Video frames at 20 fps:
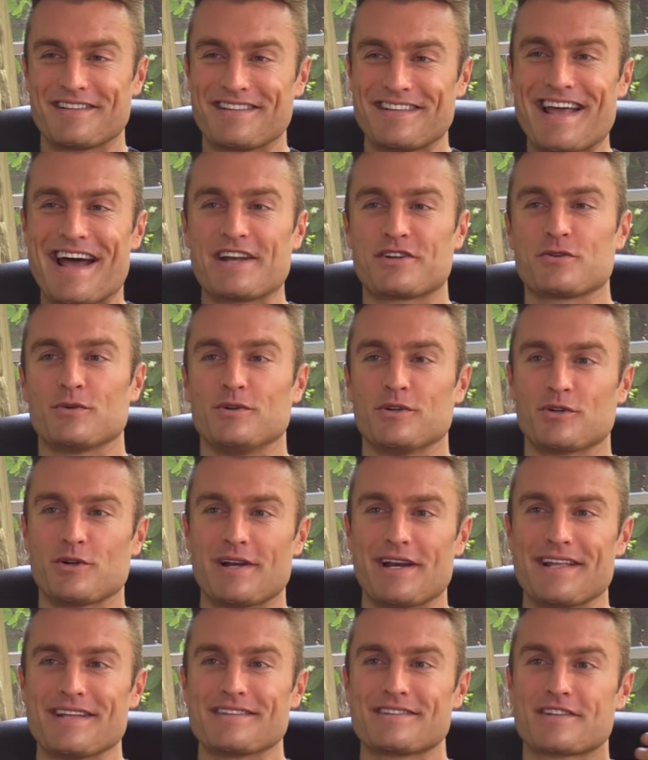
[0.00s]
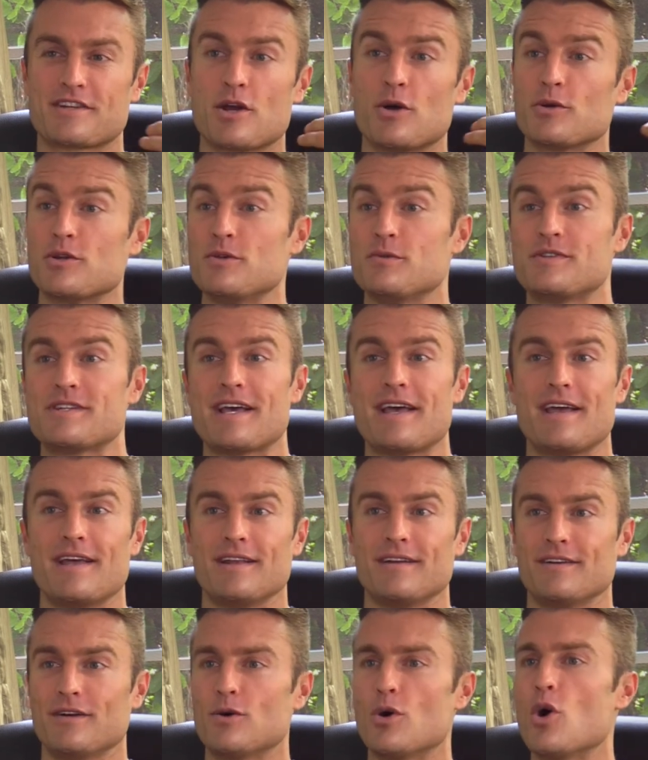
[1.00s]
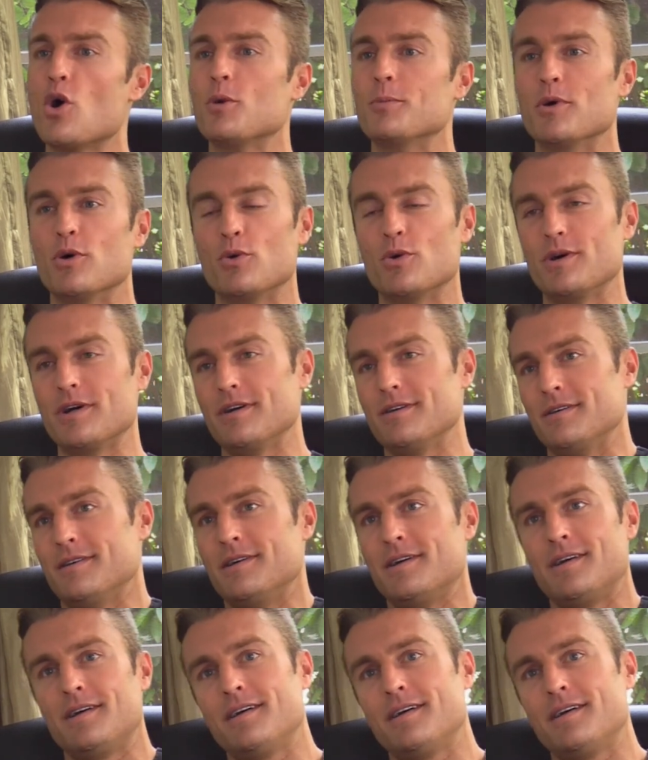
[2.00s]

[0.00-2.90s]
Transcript: natural ingredients, CoQ10, jojoba oil.